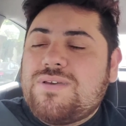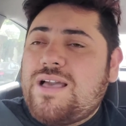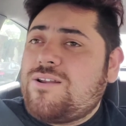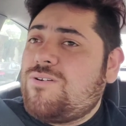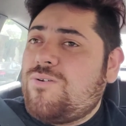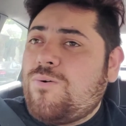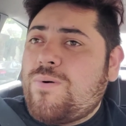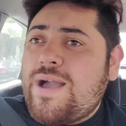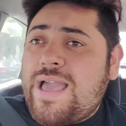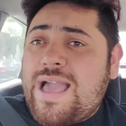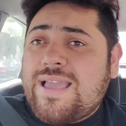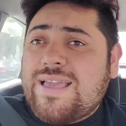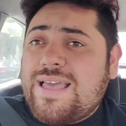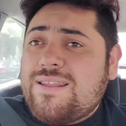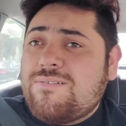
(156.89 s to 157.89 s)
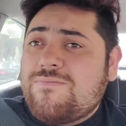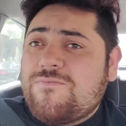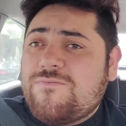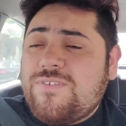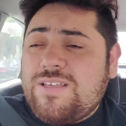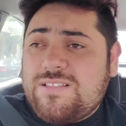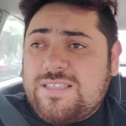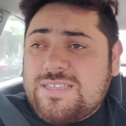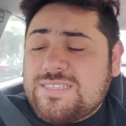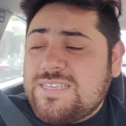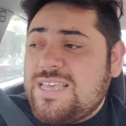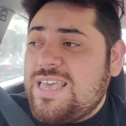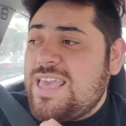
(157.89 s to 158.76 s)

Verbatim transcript: I don't know why, I kind of feel it.